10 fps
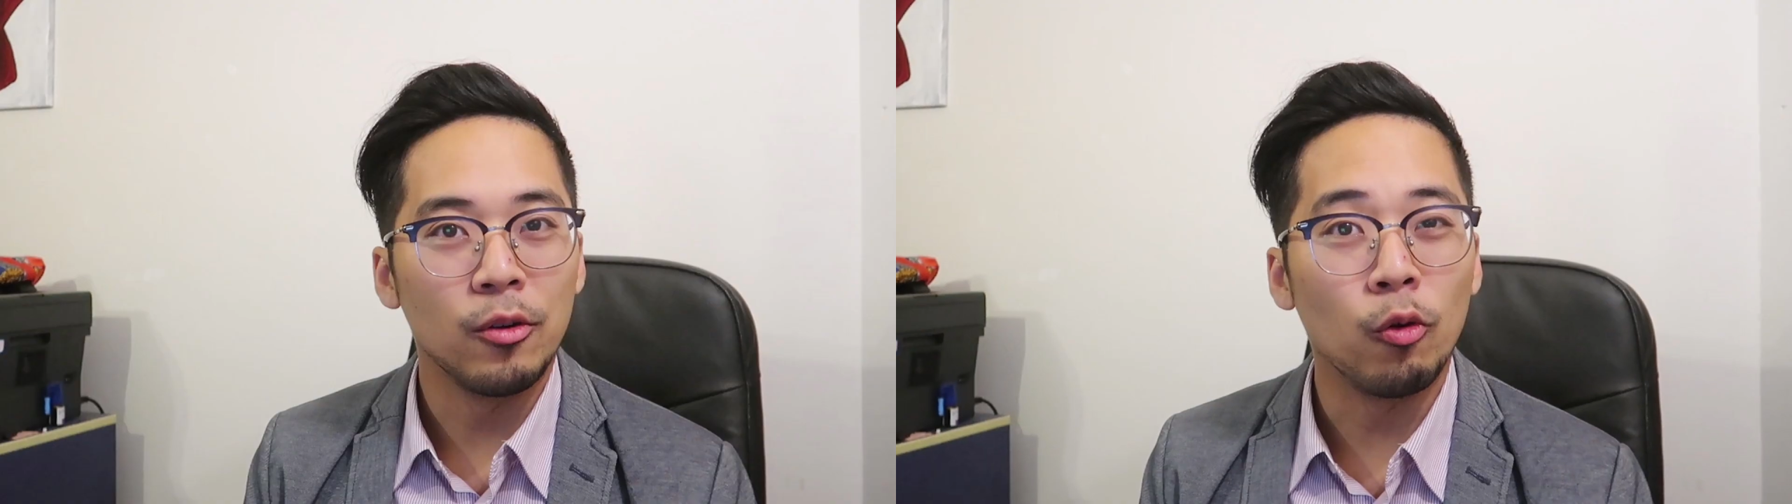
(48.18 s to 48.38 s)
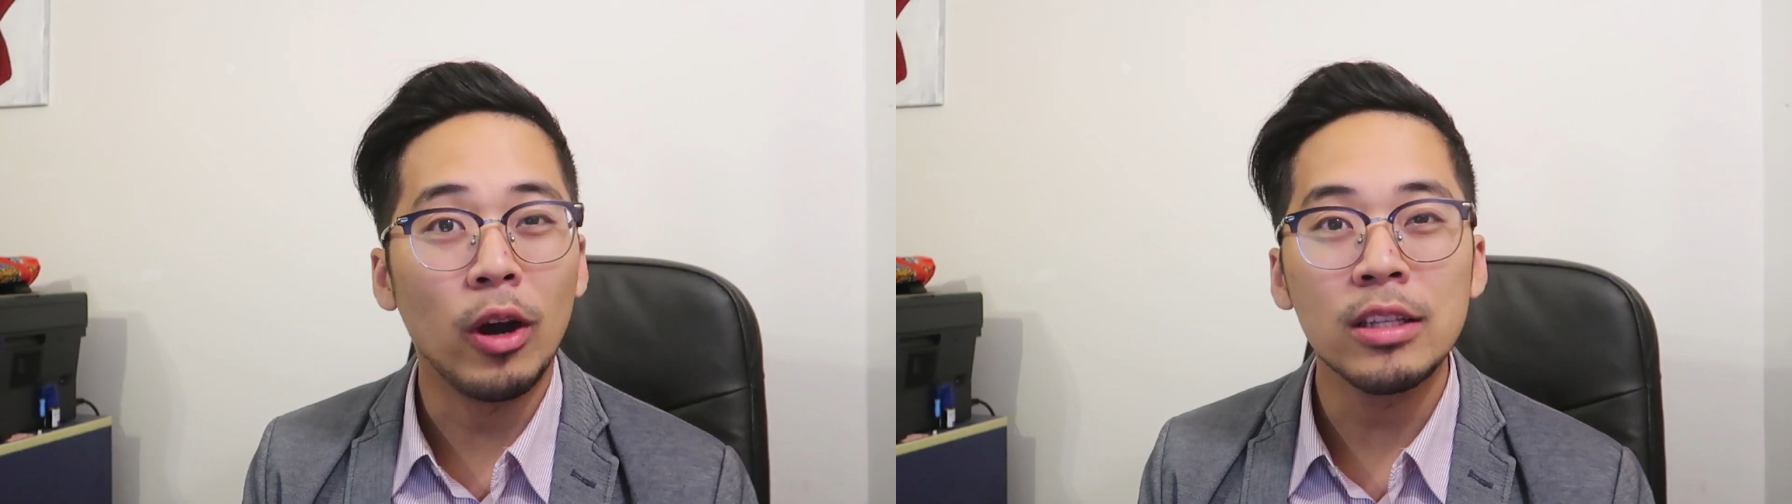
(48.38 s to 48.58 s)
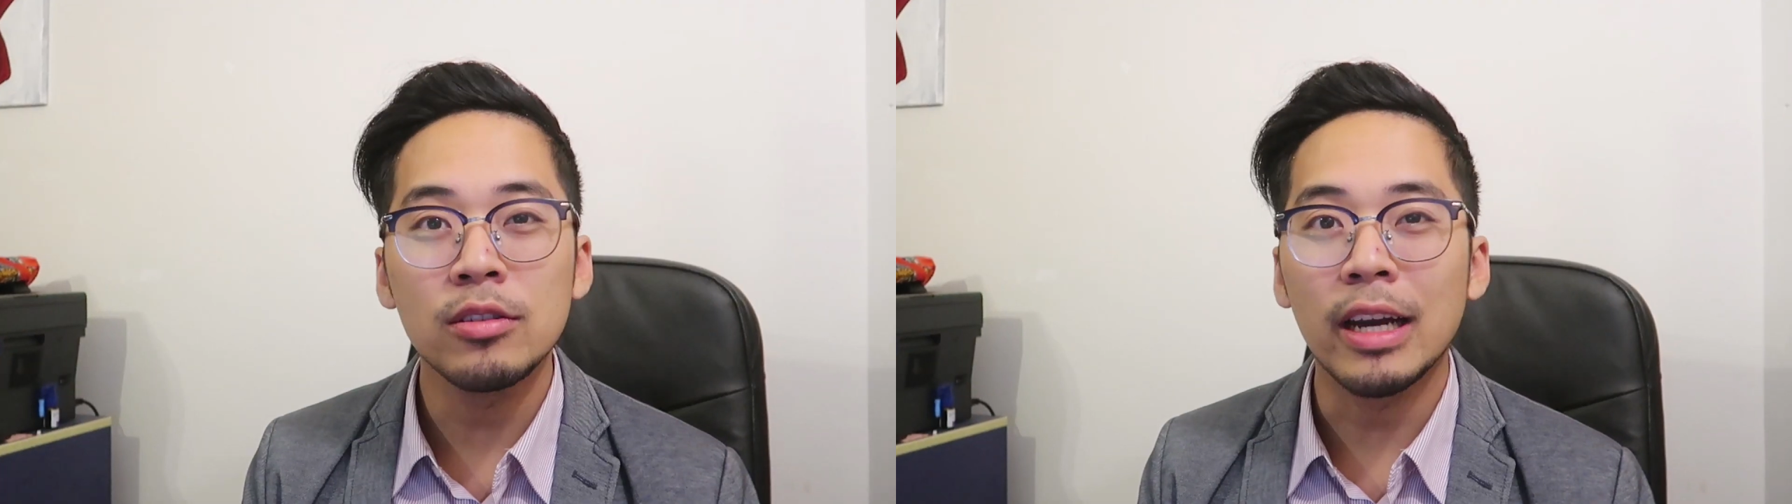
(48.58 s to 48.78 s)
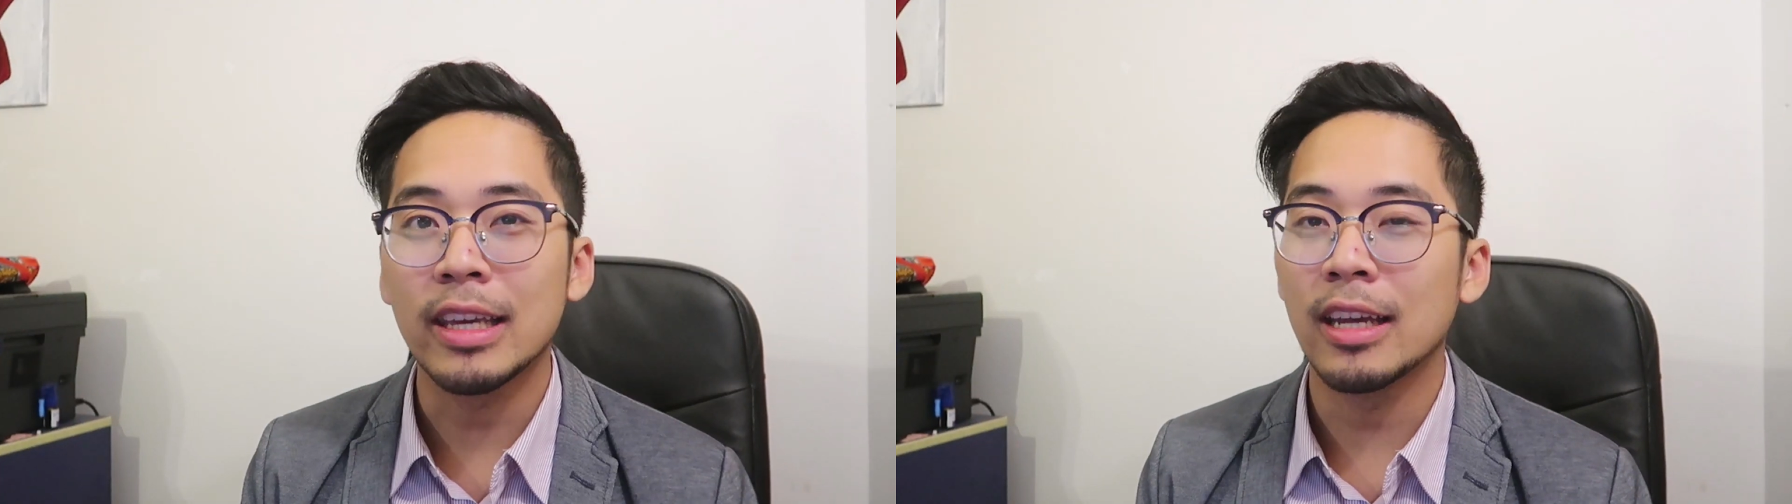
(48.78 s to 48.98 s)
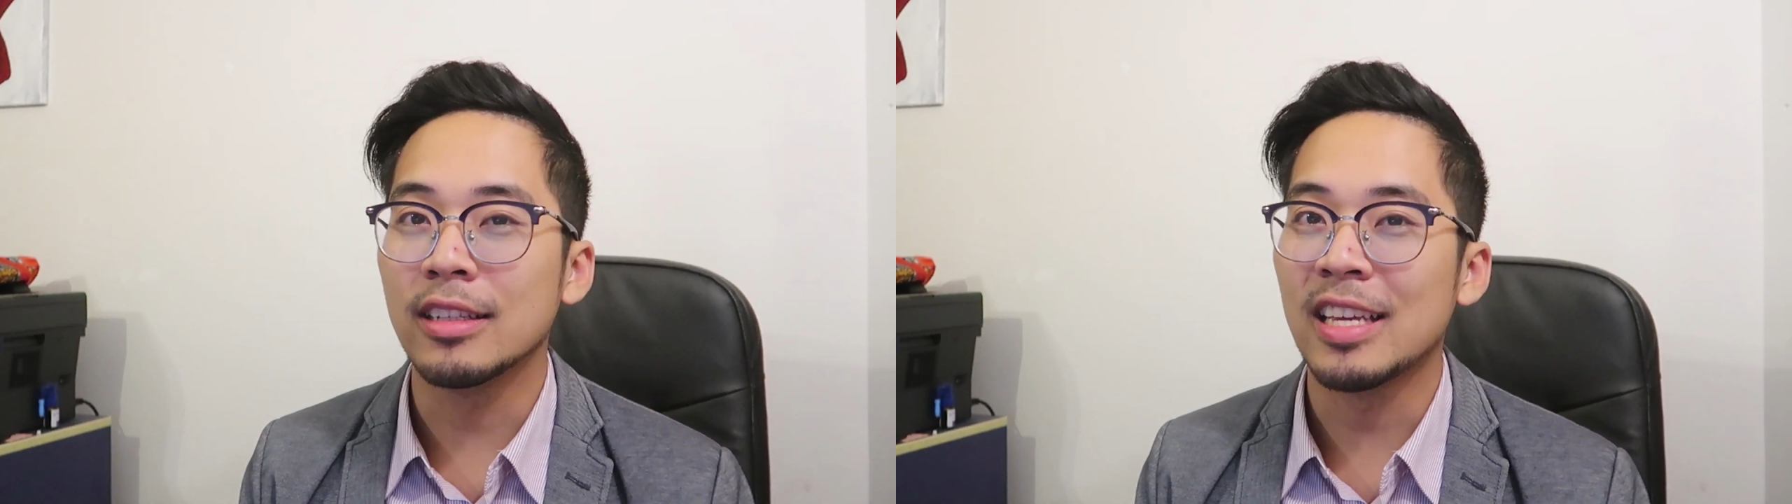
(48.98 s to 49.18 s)
Why do I
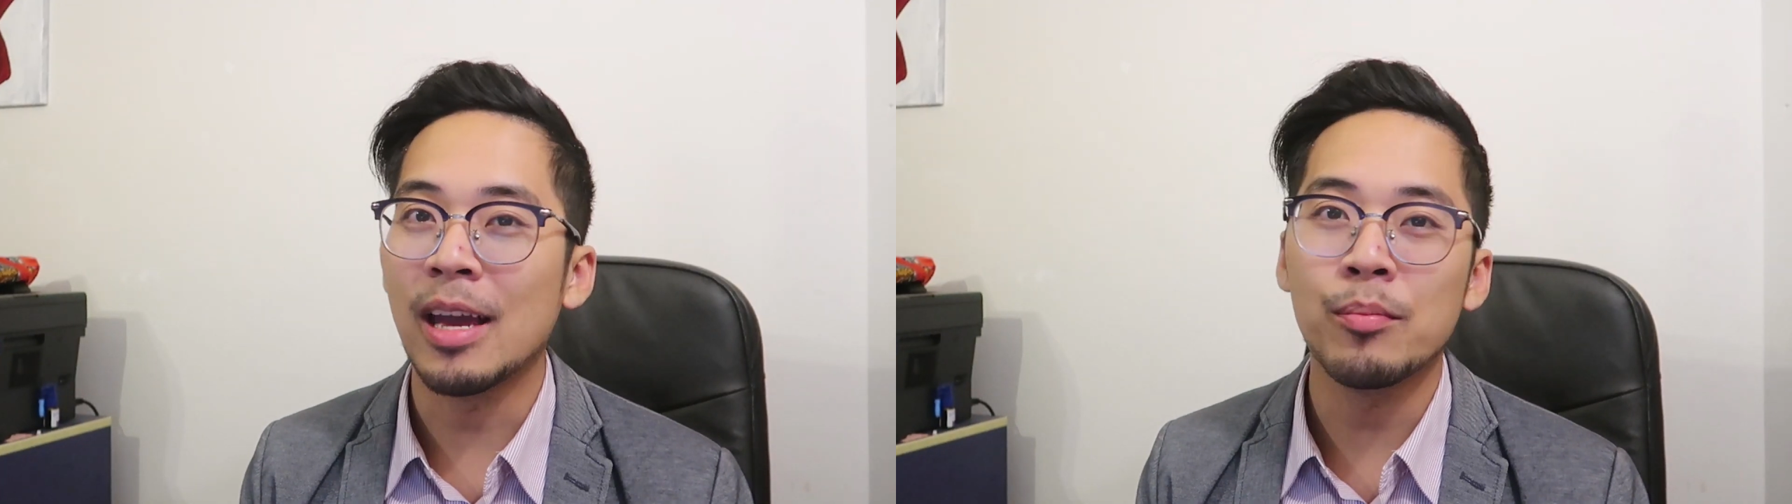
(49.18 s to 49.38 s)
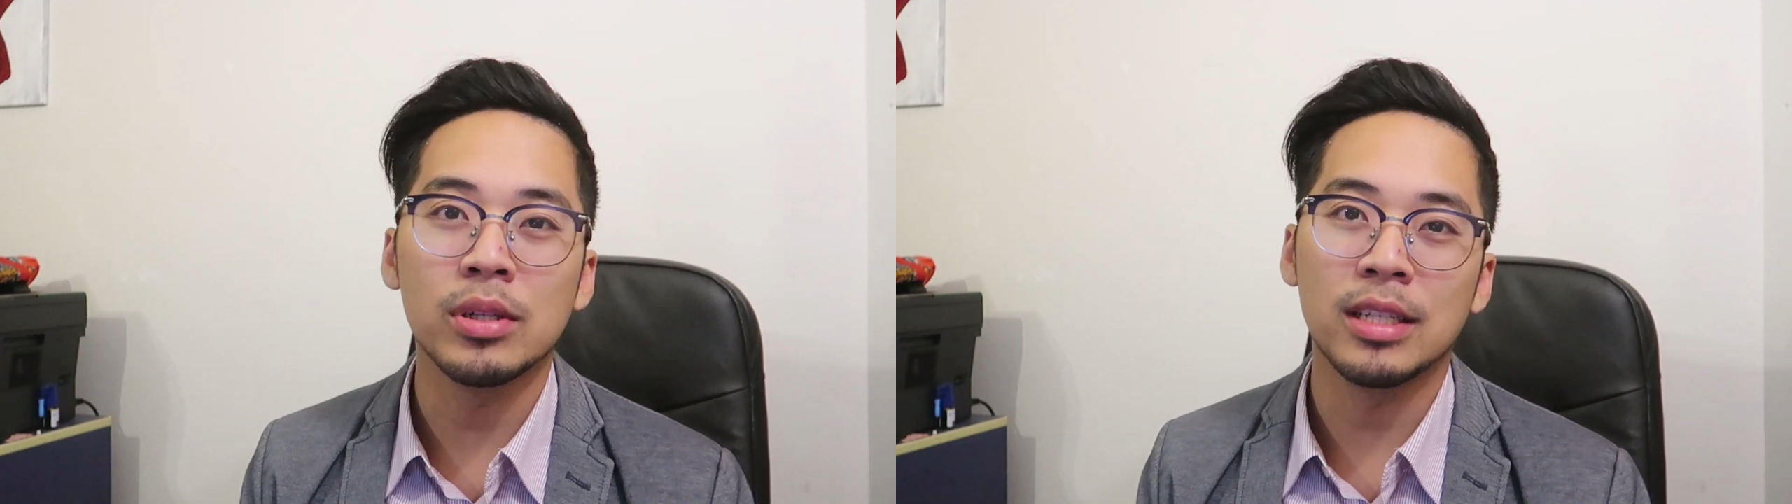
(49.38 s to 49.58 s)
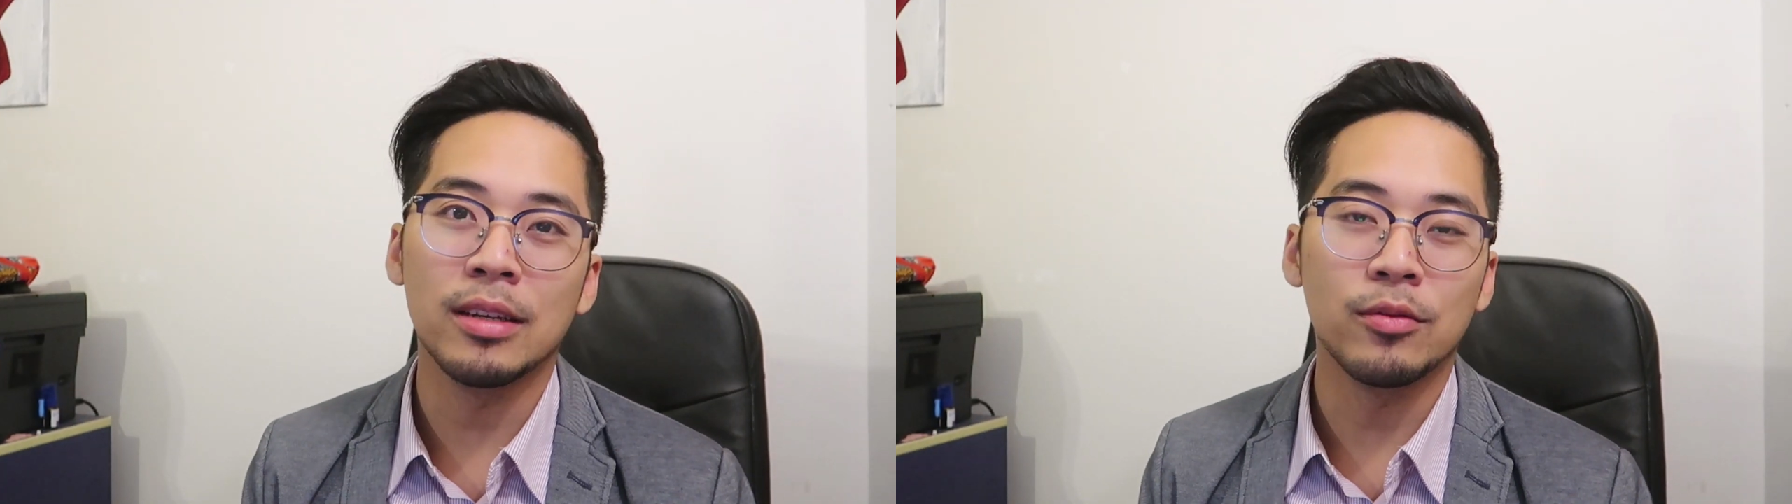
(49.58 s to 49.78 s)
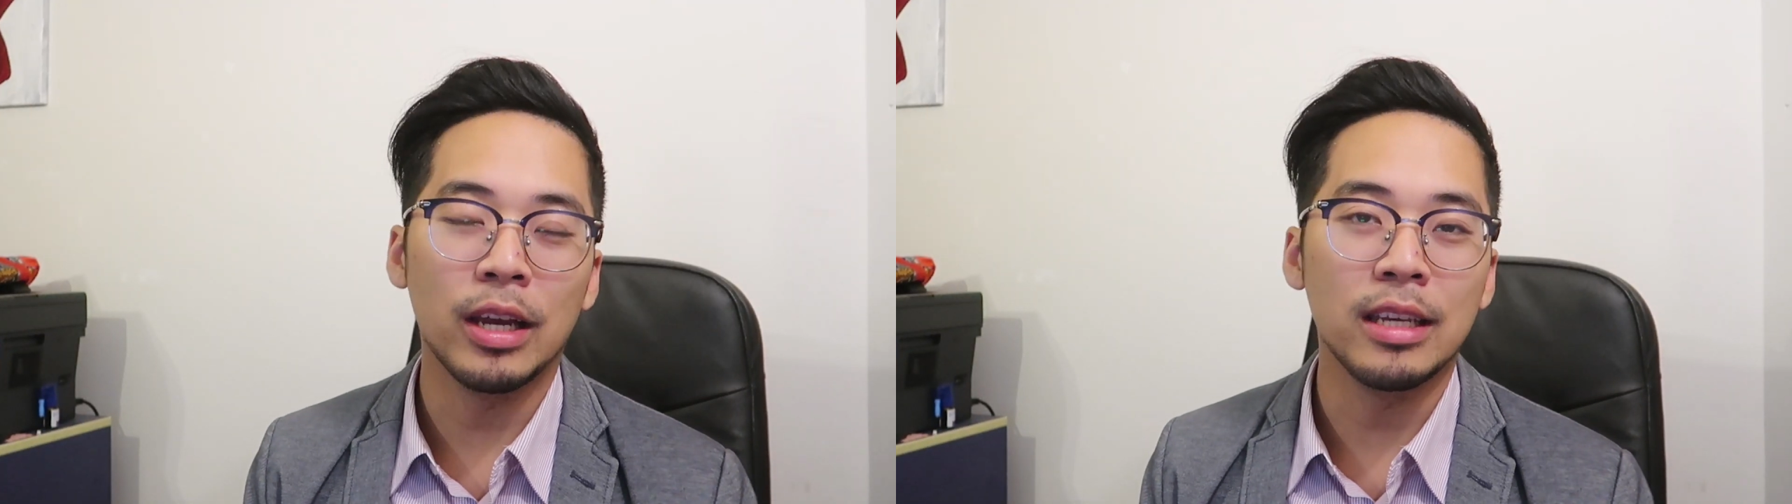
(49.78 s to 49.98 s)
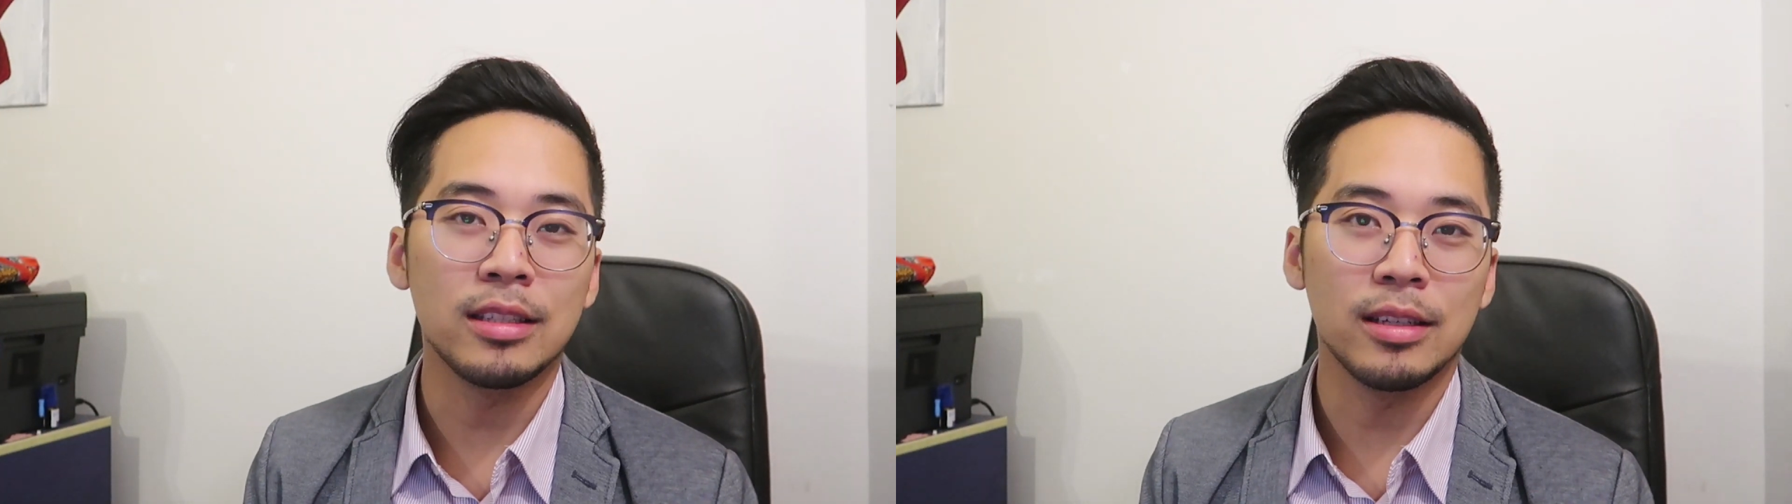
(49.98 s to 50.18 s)
get a ten percent
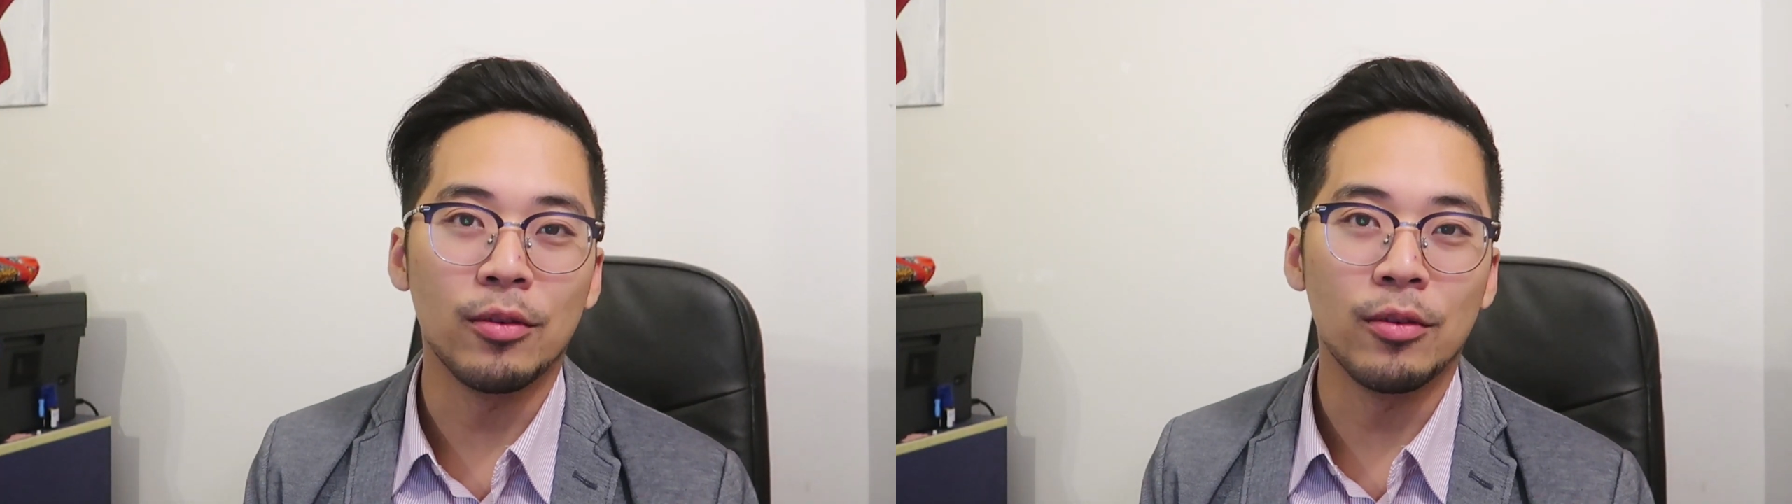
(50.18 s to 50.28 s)
rate